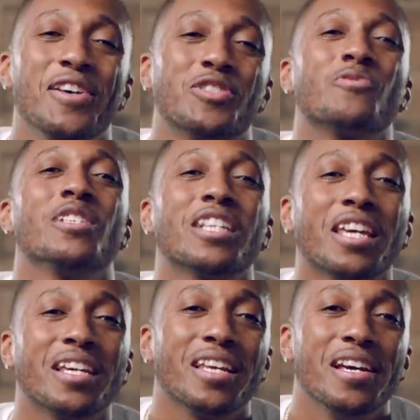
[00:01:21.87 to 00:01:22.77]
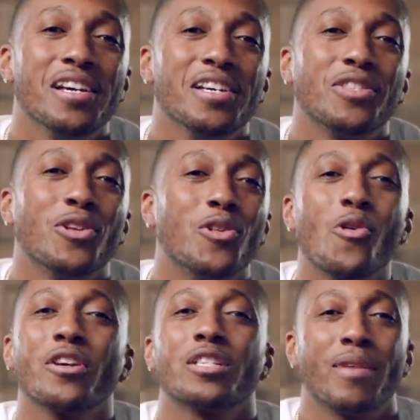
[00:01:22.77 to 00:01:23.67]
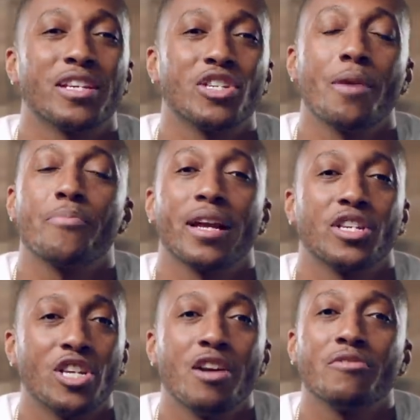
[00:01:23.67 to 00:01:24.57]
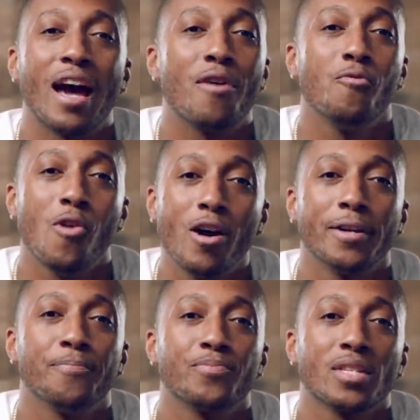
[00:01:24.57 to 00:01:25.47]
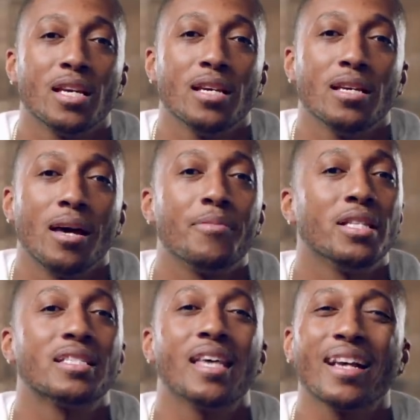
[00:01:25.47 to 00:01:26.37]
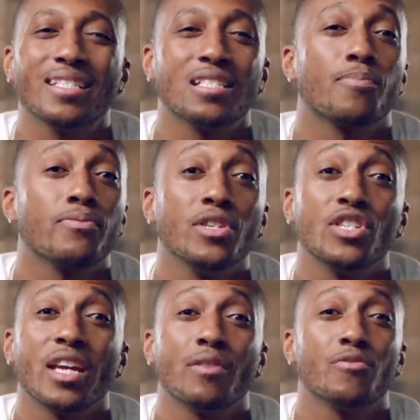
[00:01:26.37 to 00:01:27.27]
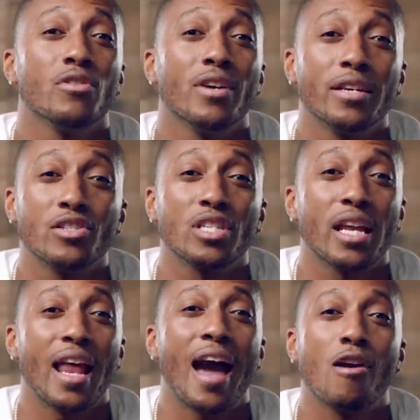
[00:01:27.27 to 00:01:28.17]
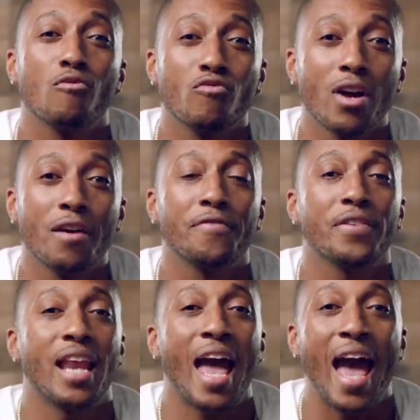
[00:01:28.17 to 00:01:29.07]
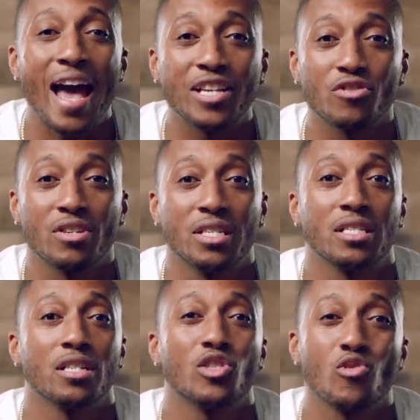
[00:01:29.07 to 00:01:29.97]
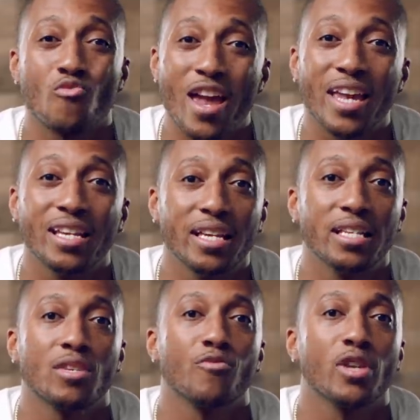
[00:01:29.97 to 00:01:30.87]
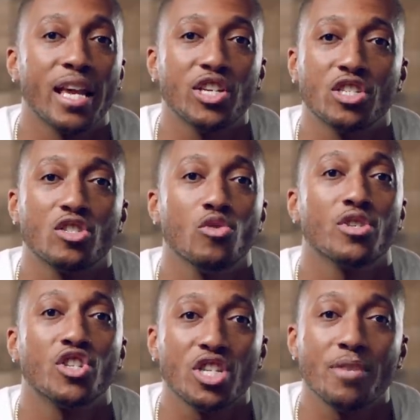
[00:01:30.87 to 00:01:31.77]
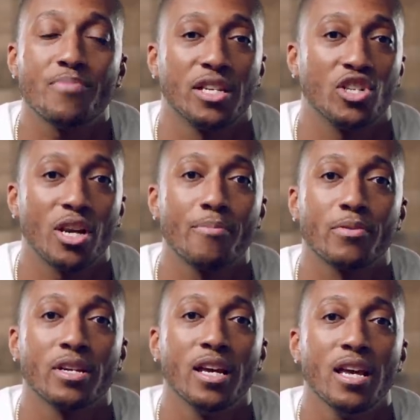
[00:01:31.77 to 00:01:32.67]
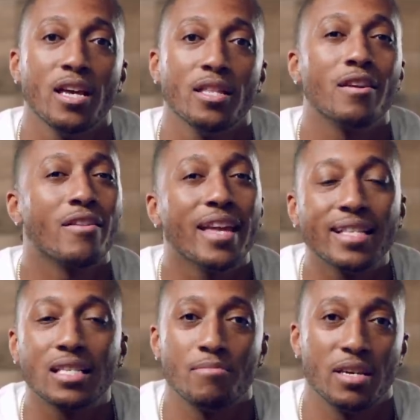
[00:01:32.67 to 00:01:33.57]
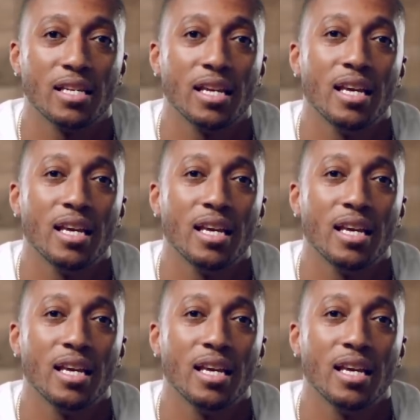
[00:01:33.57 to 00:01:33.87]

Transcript: So when we look at the Lord is my shepherd, I shall not want. I mean, the text is appreciated when you understand how rough and hazardous the terrain is in relation to a sheep and a shepherd. They're intimate.